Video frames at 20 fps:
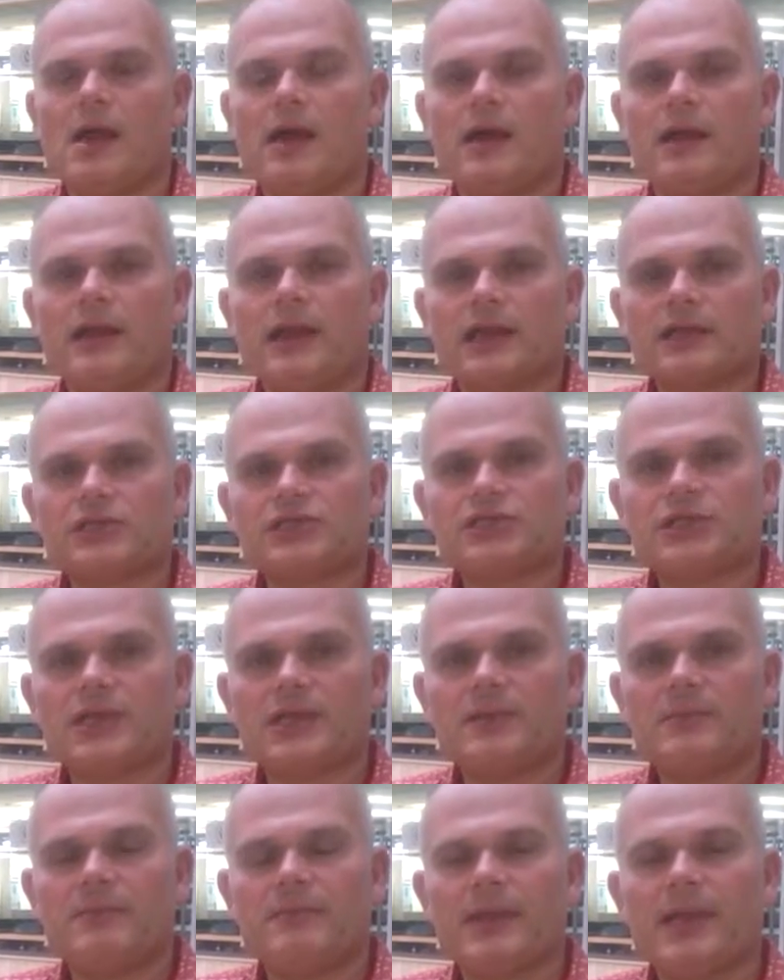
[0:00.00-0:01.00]
and
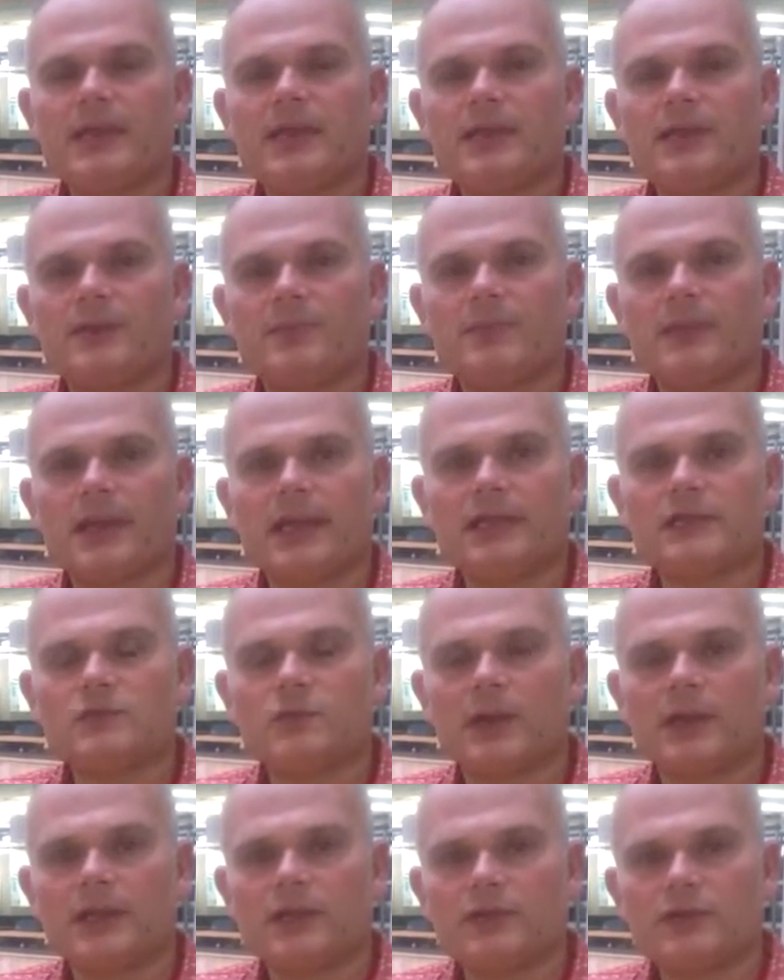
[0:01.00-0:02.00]
actually being in a place
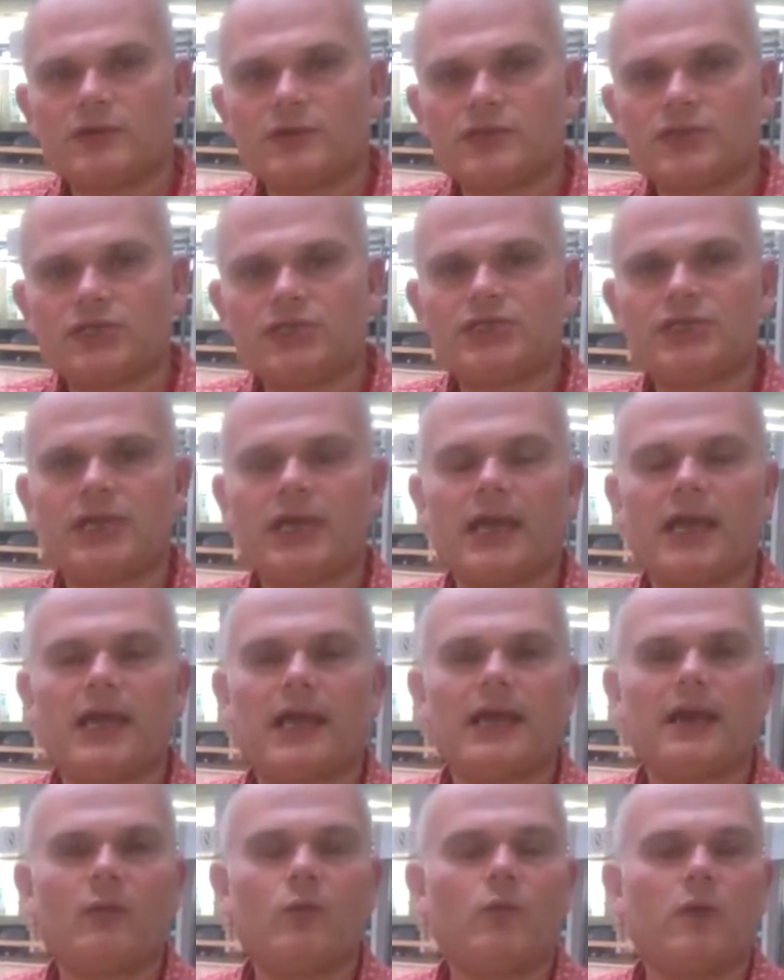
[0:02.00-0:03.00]
where you can
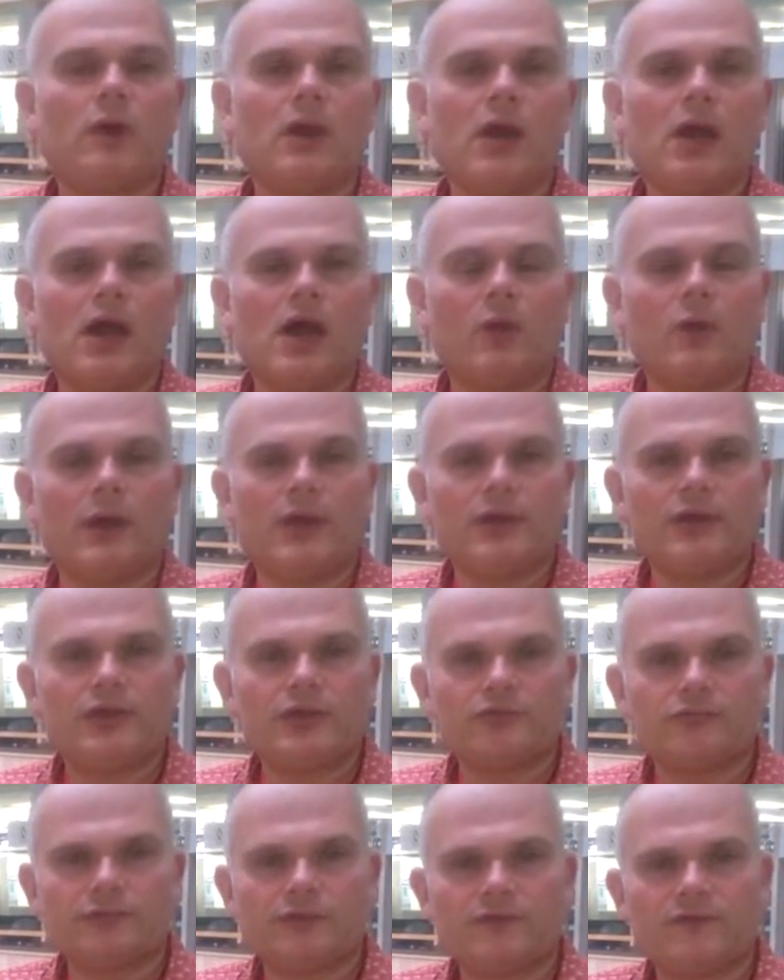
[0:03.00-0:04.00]
share, where you
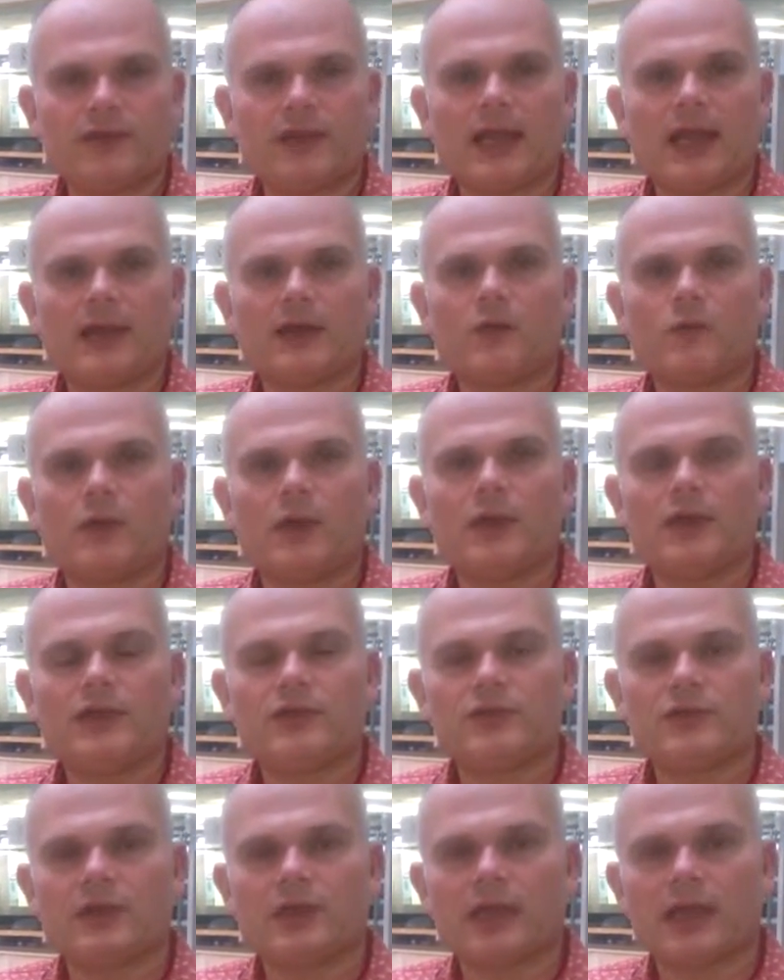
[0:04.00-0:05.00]
can reflect, where you
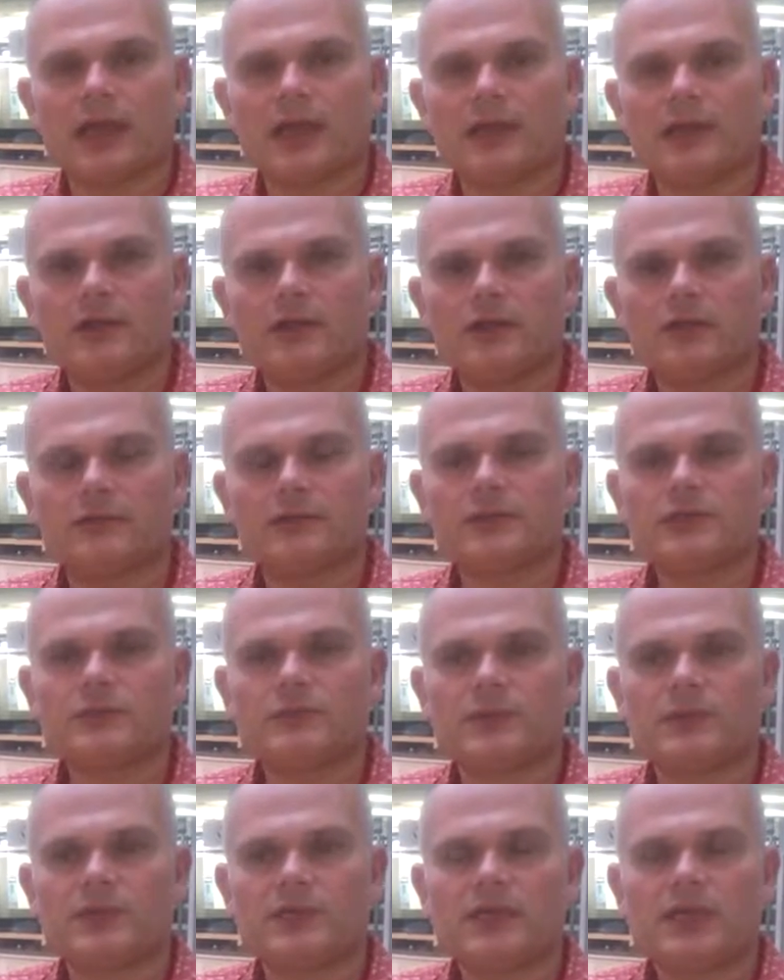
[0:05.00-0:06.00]
can get
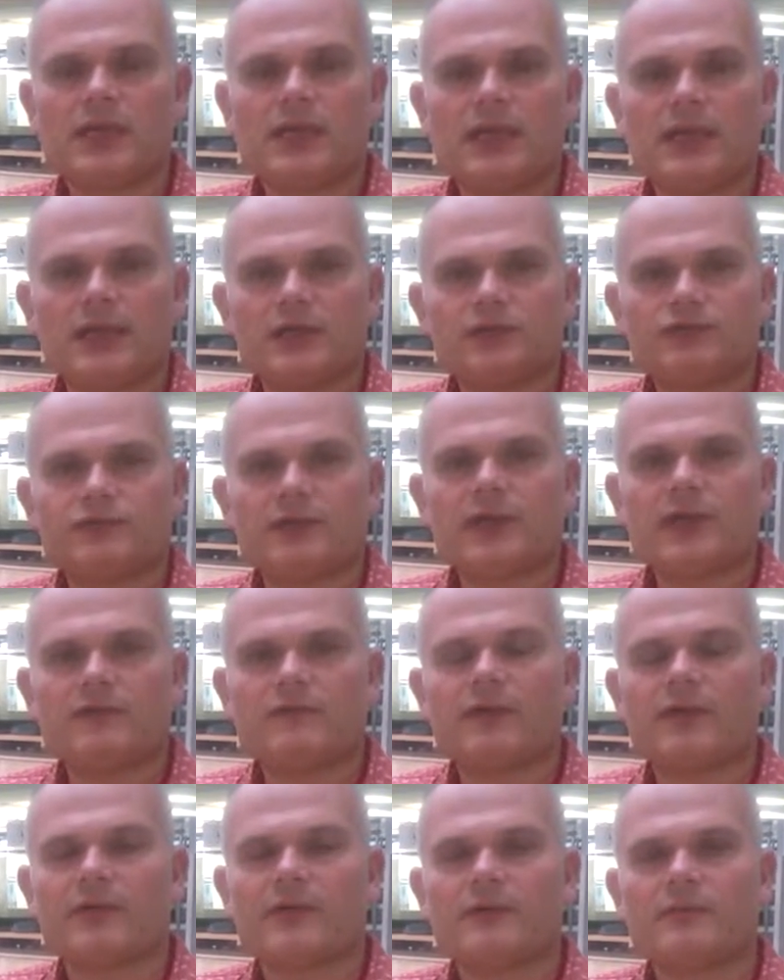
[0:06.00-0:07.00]
encouragement is really
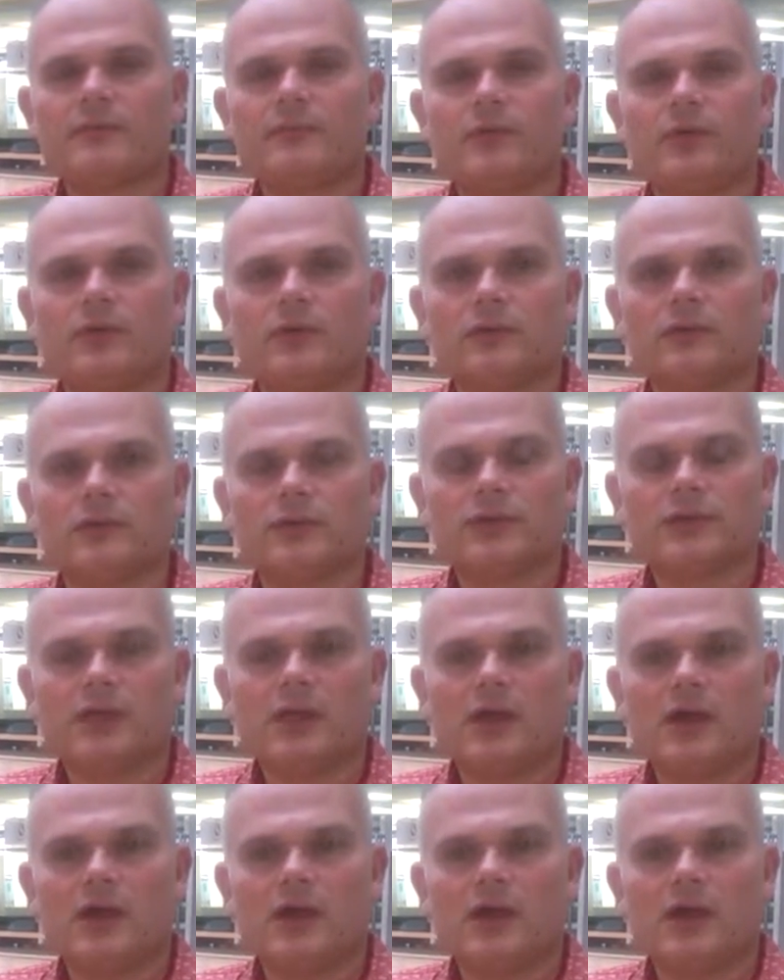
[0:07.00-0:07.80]
very important.